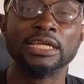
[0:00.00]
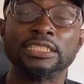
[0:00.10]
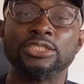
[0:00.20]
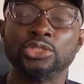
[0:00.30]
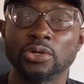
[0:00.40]

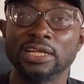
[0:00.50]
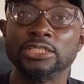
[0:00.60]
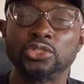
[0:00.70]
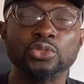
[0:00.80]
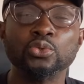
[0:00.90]
it's
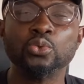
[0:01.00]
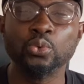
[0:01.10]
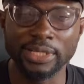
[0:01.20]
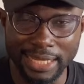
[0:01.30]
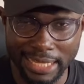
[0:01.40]
usually
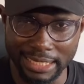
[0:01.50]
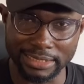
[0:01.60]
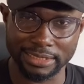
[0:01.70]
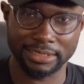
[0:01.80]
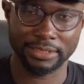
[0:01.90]
too
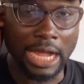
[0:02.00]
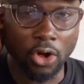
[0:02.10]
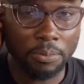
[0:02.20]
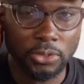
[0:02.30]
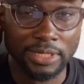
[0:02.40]
late.
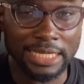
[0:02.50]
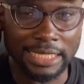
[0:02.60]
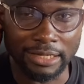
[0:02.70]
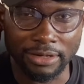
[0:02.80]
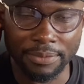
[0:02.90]
I hope you
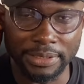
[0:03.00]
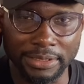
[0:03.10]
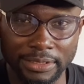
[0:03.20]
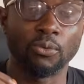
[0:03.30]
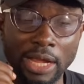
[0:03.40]
guys are grabbing.